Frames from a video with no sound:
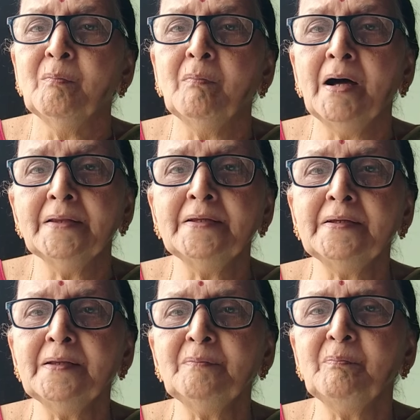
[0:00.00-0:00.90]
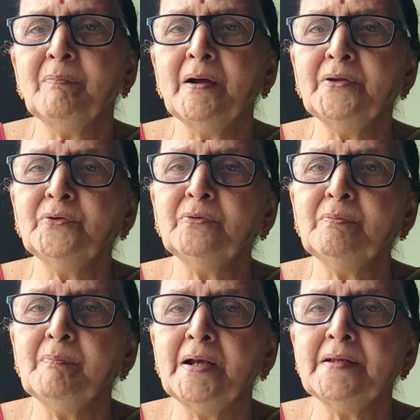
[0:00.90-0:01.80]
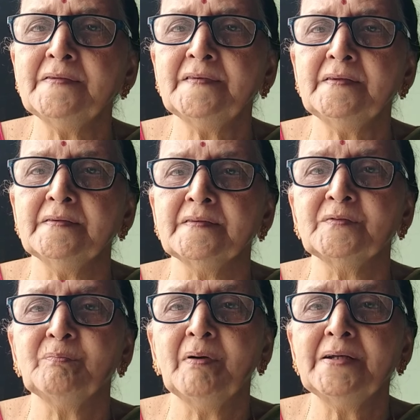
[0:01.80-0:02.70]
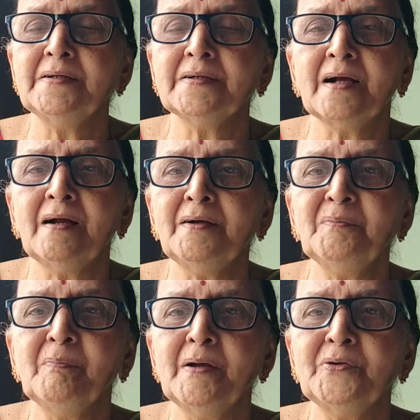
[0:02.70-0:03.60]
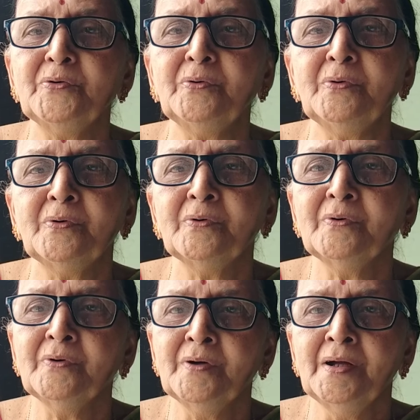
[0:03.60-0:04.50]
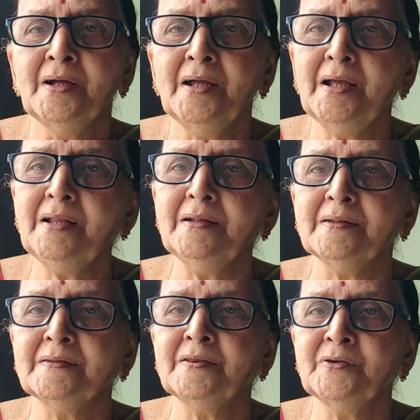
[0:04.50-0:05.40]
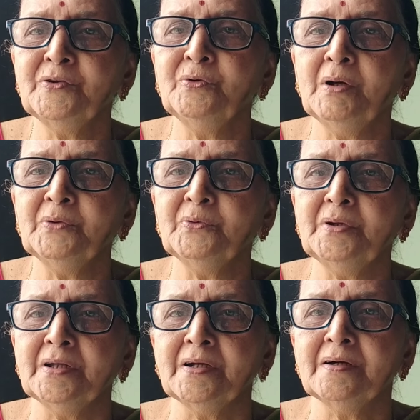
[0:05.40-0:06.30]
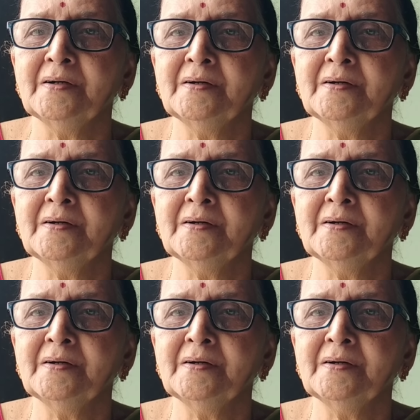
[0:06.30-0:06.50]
Money can buy you medicines, but it can't buy you health, you are knowing.